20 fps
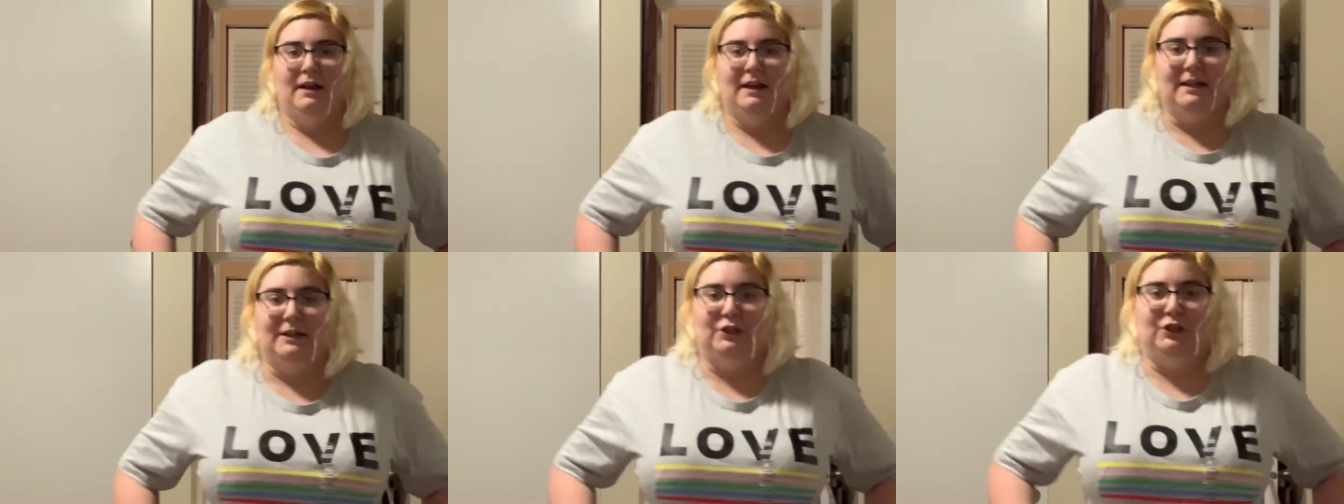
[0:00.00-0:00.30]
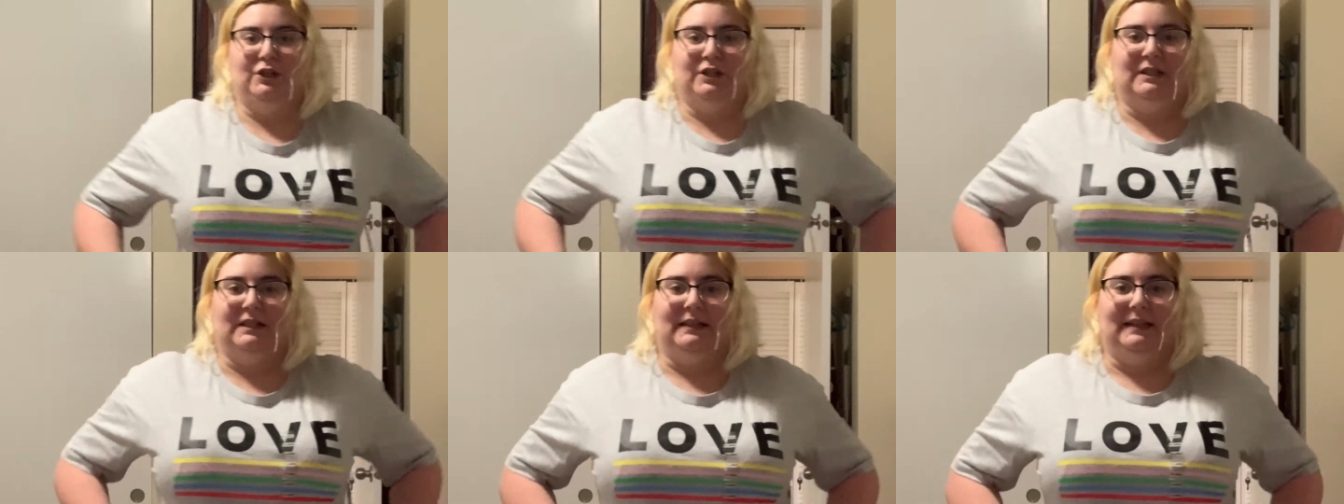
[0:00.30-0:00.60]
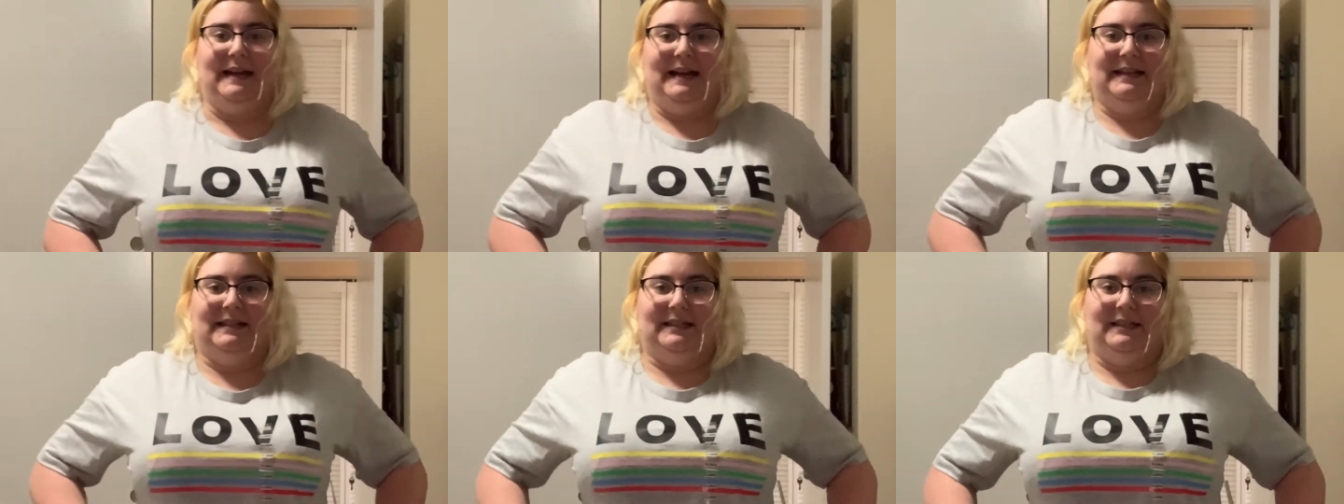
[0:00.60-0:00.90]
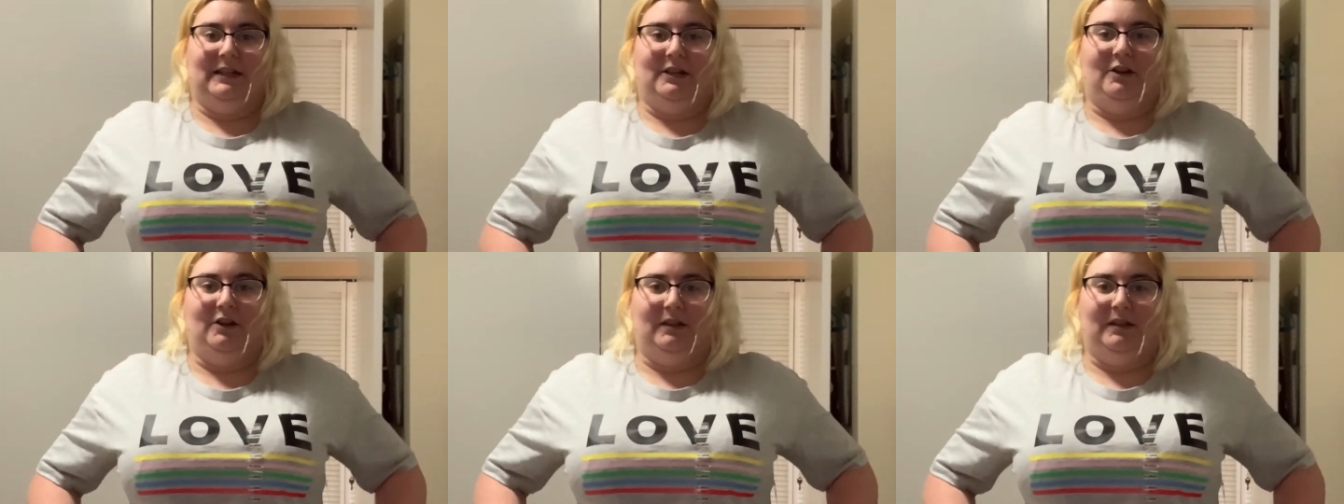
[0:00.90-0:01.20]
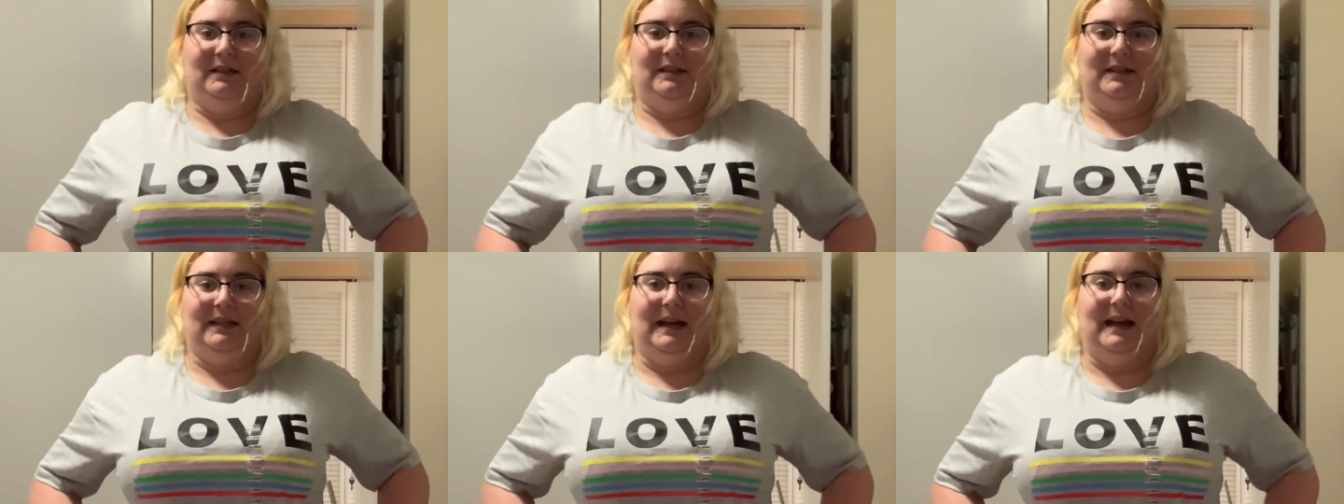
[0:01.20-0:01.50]
It's just elastic on
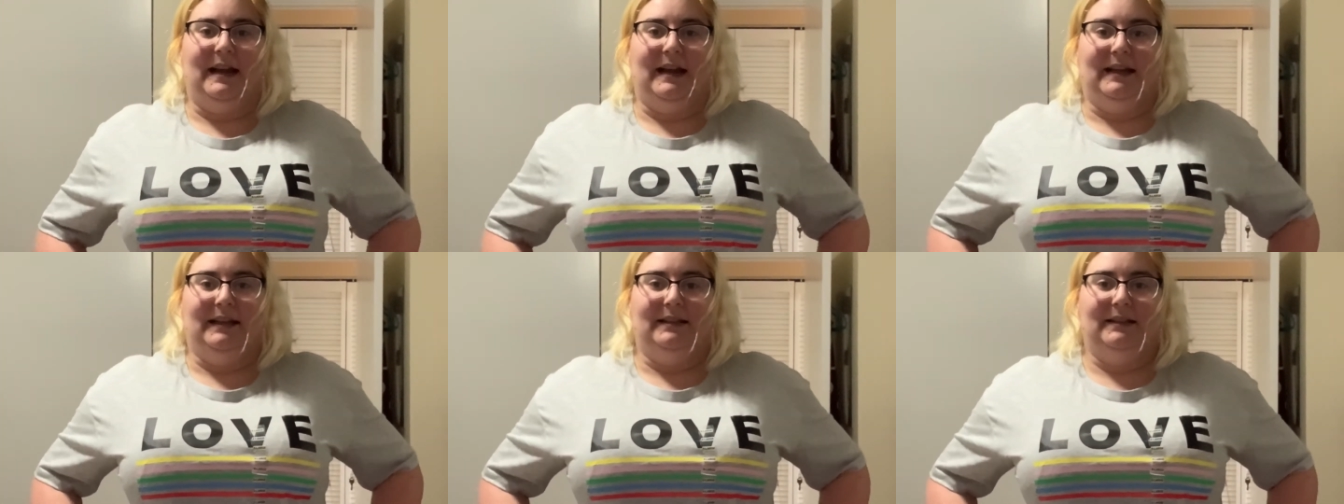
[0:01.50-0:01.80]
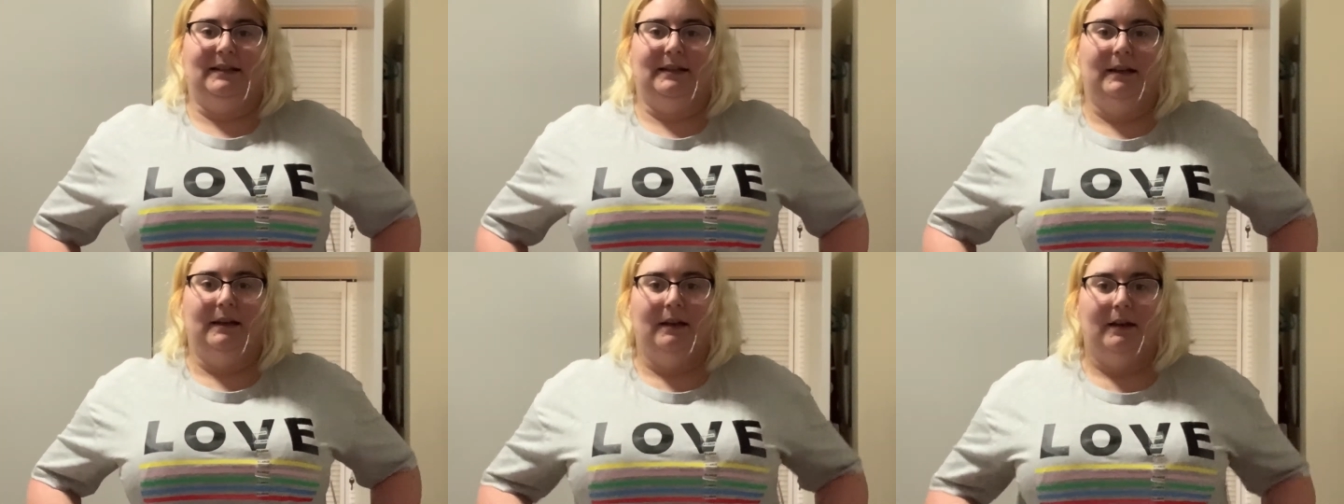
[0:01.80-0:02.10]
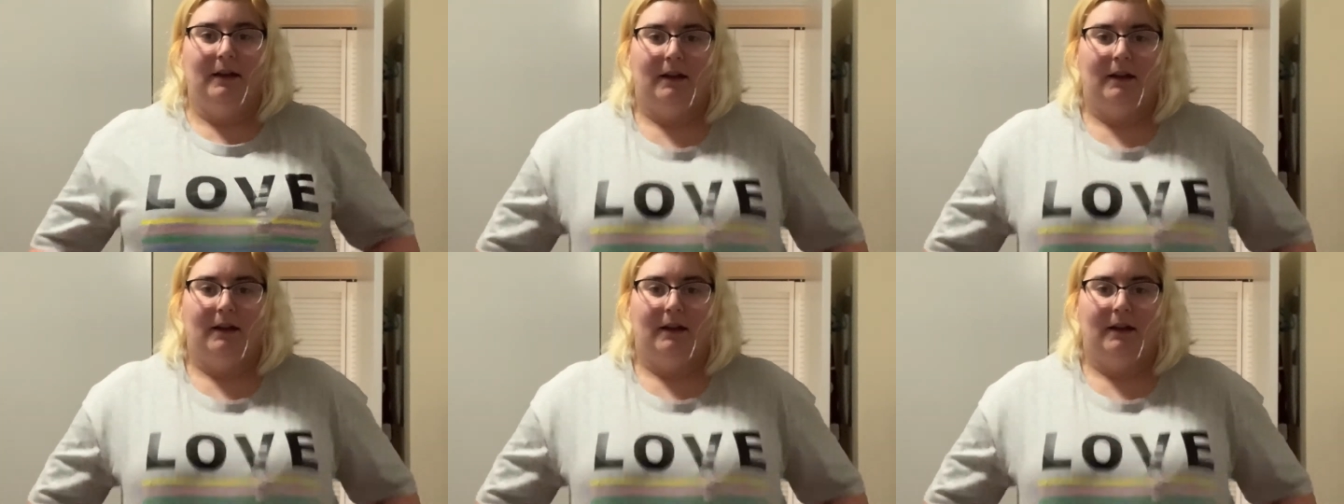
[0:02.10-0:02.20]
the sides.